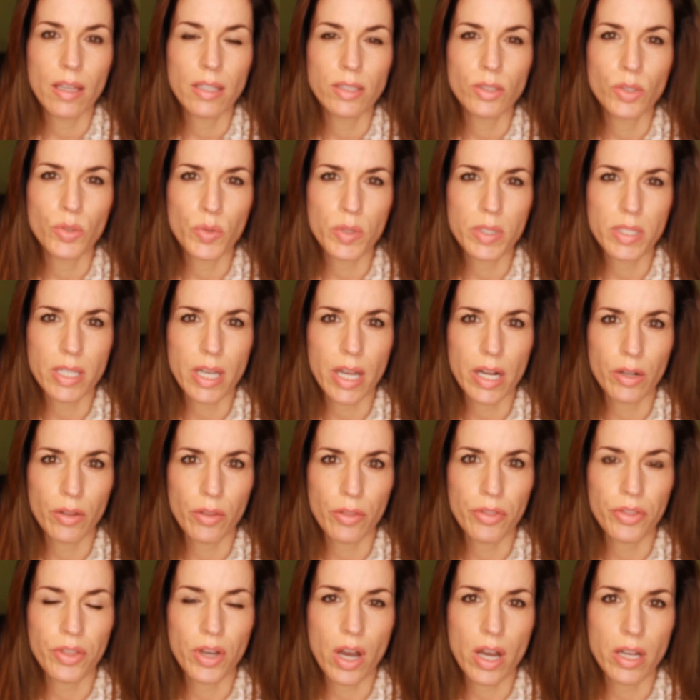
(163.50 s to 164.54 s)
suicidal
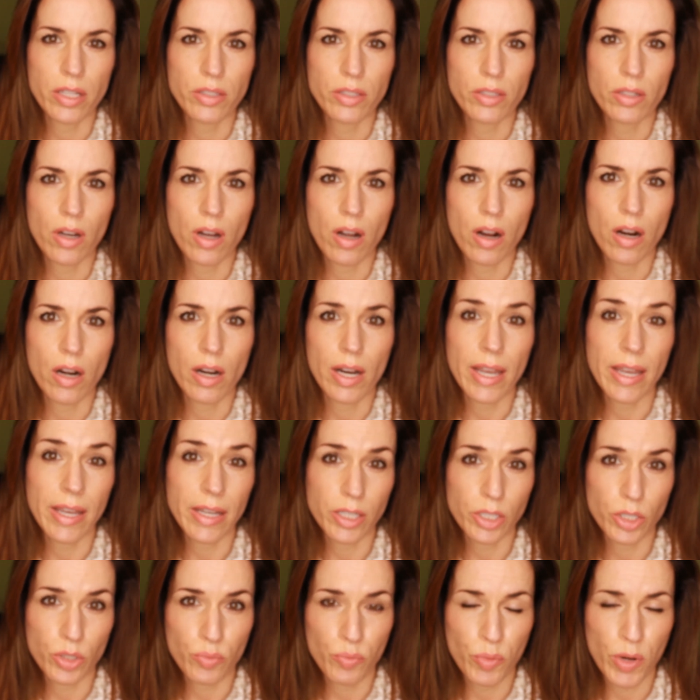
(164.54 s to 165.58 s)
thoughts are
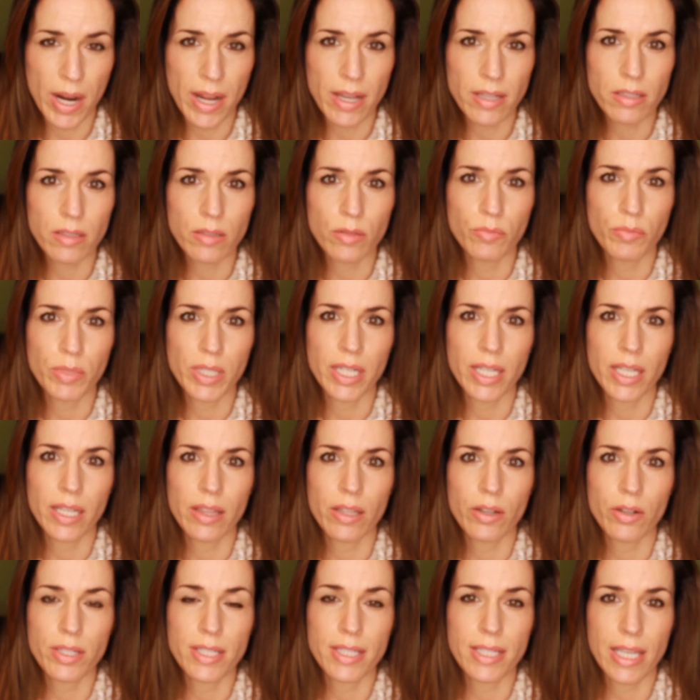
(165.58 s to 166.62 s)
expressed, meaning
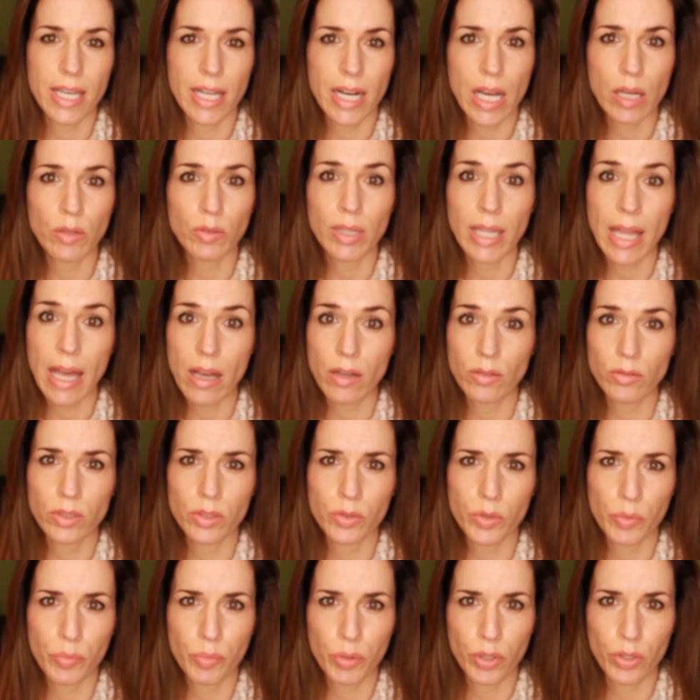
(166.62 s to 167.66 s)
they're said out loud
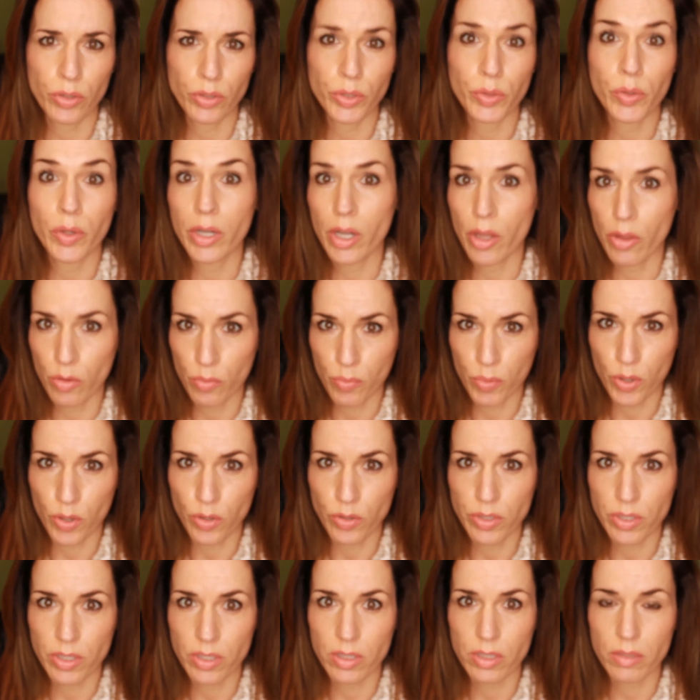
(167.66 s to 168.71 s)
to another
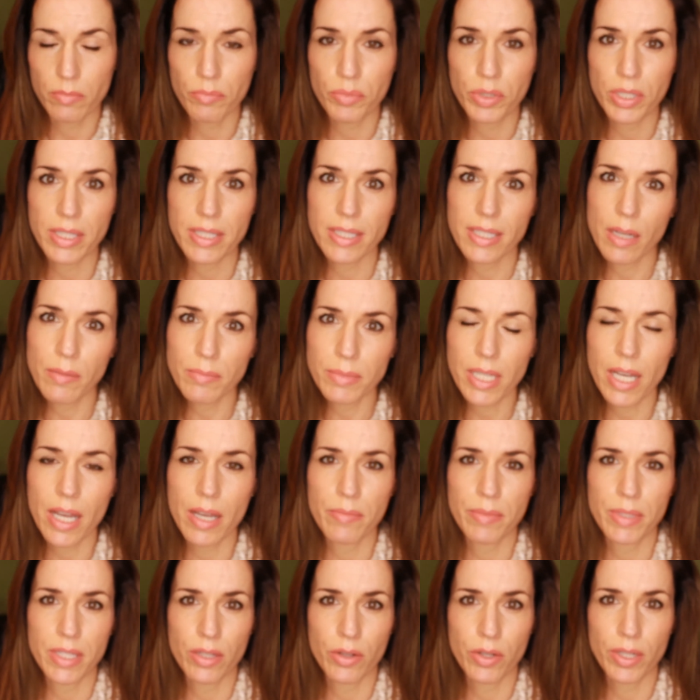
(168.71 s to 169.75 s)
person, but
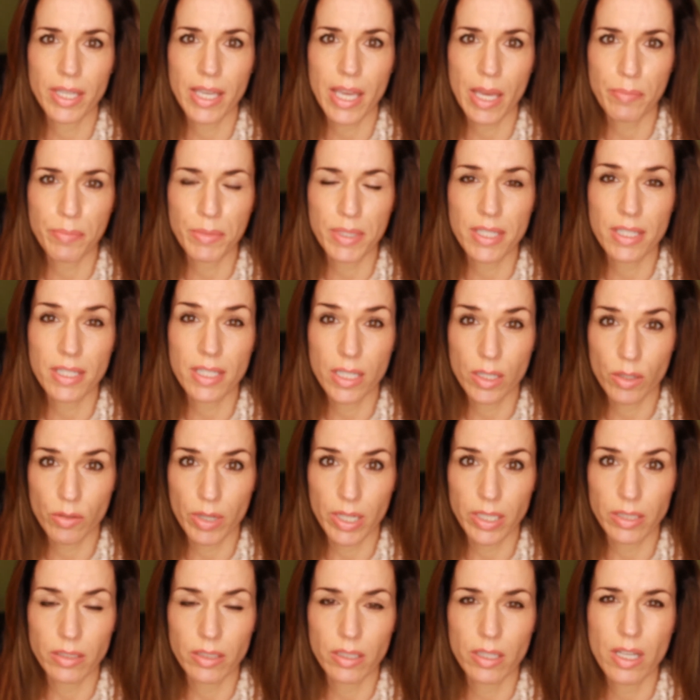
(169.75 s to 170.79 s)
sometimes they're kept
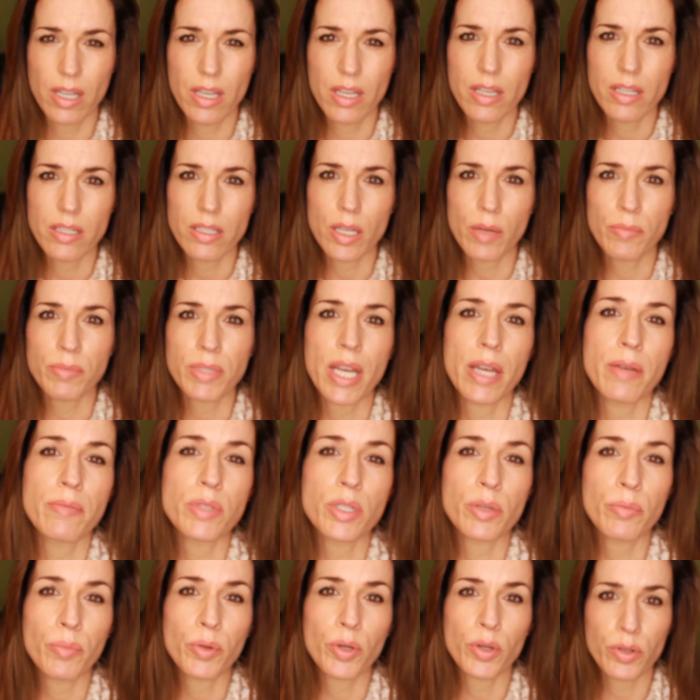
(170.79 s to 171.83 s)
secret. Sometimes
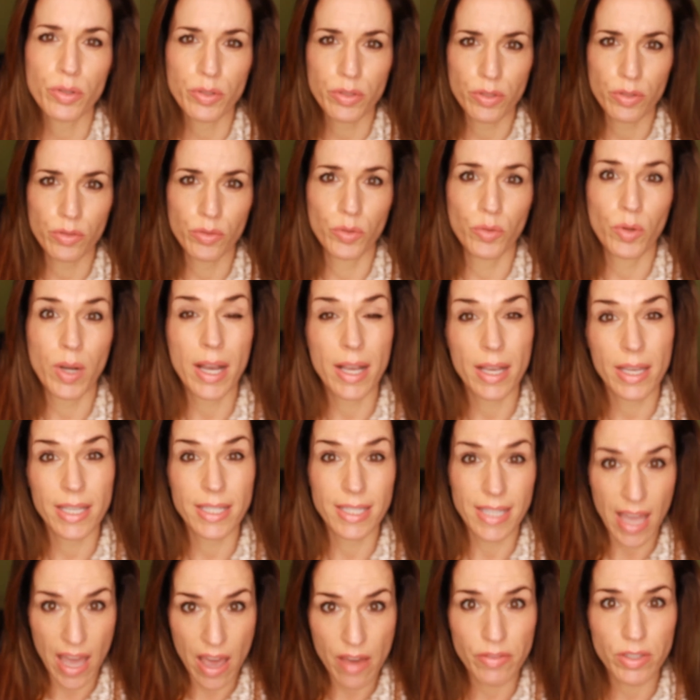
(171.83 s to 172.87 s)
a person who
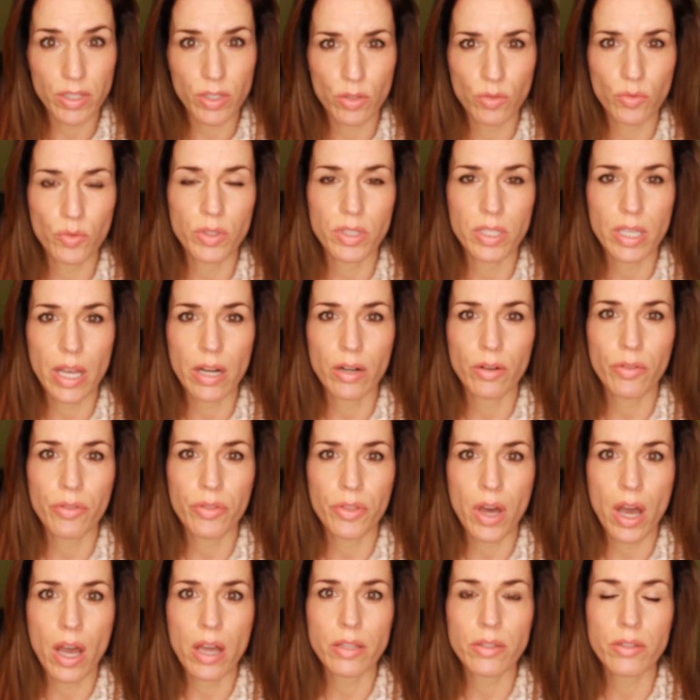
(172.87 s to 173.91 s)
is having suicidal
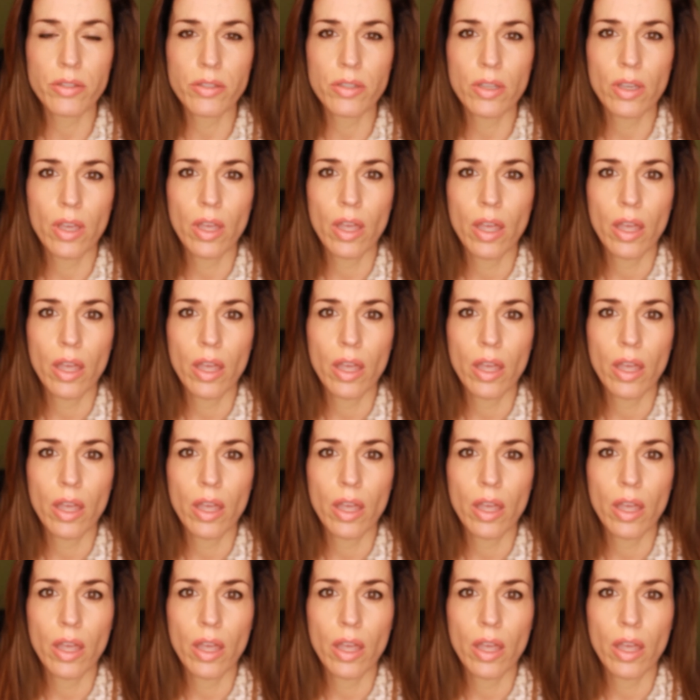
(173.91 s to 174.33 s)
thoughts